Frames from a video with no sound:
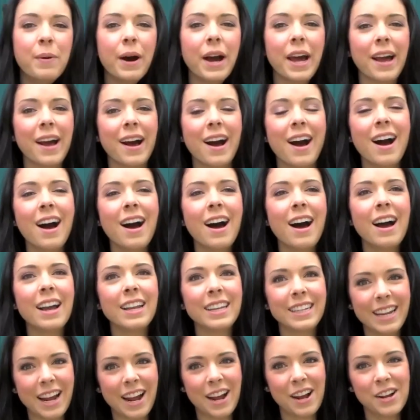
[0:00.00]
But
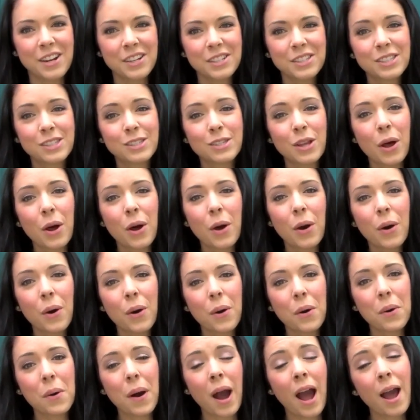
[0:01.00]
uh yeah,
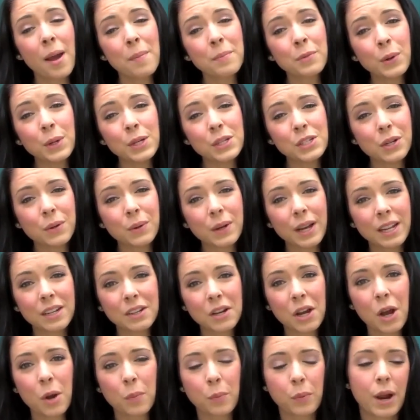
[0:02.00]
so I'm going to go ahead
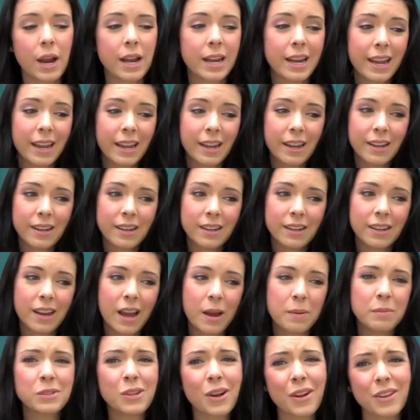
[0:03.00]
and hop right in.
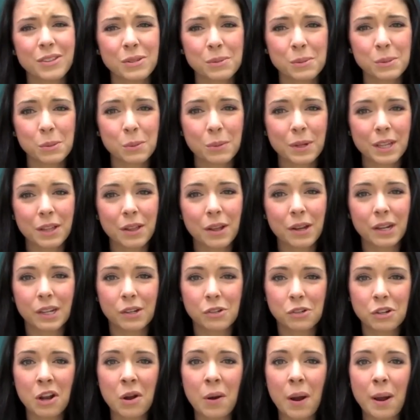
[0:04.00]
I'm sorry, this was a really long
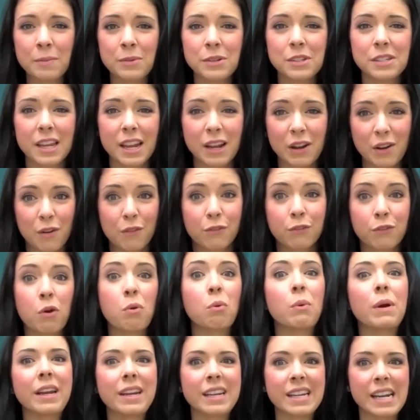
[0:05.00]
intro. I'm just like
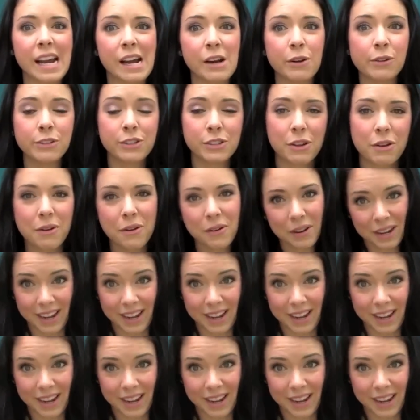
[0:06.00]
freaking out. So